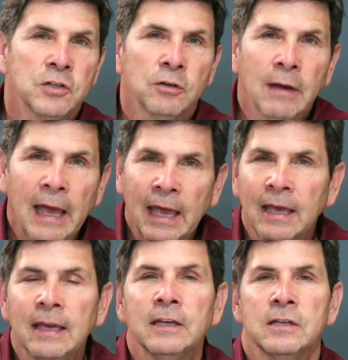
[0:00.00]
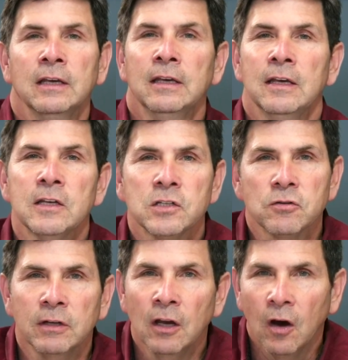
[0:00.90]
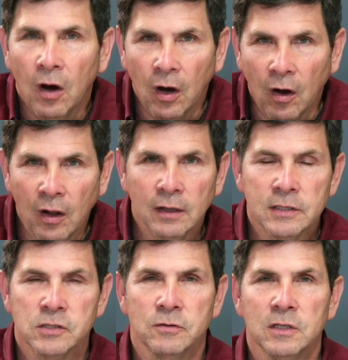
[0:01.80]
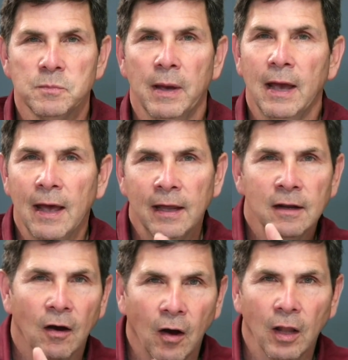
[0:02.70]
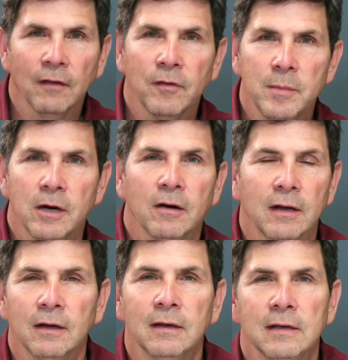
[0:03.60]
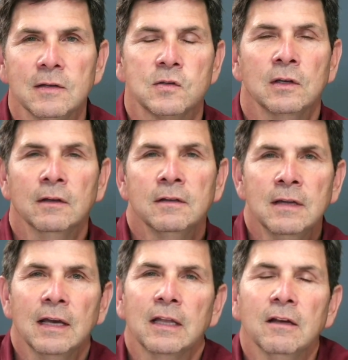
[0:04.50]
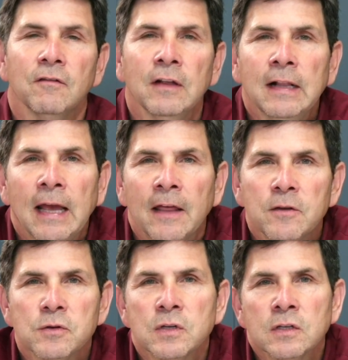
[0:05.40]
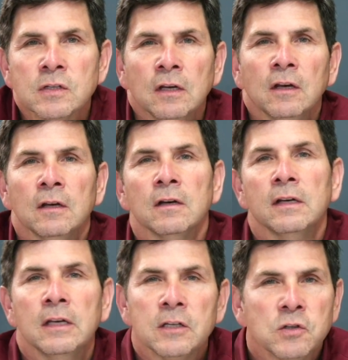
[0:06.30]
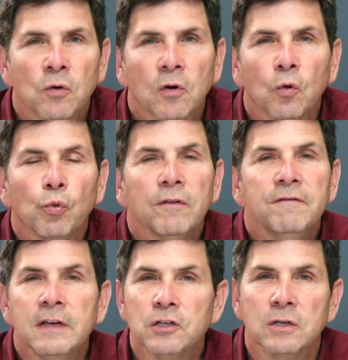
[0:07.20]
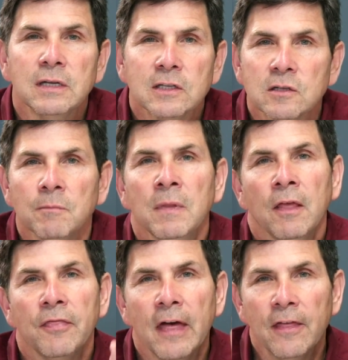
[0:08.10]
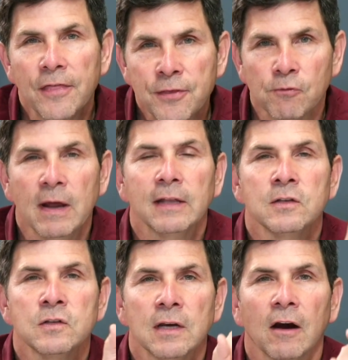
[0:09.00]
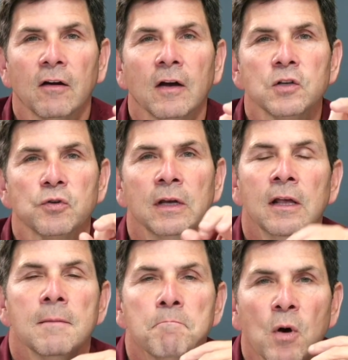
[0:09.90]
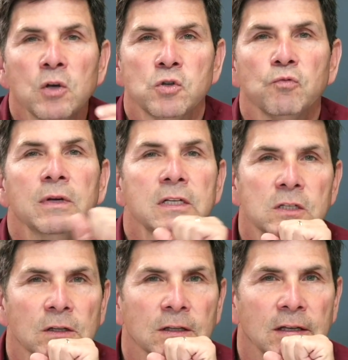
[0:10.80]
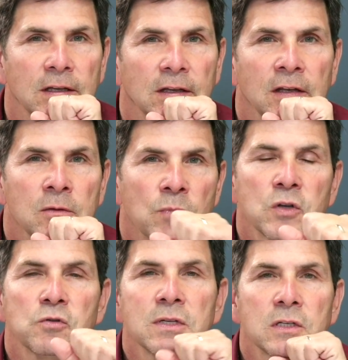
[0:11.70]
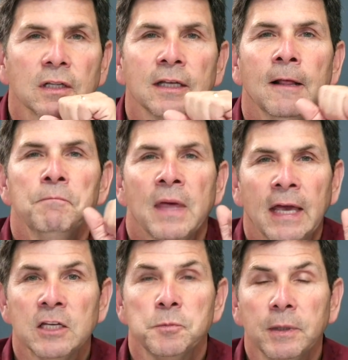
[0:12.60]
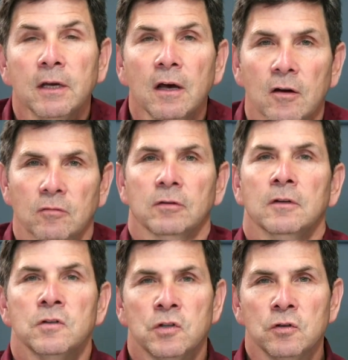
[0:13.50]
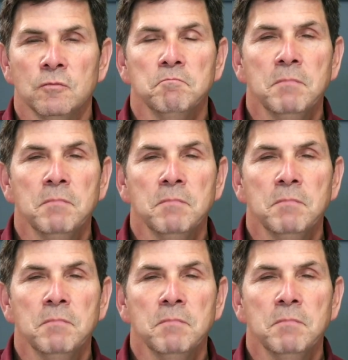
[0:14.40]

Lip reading: to hate history. All history is bad. All of America is negative. And there's this historical revisionism that threatens our country. Most recently, HBO, to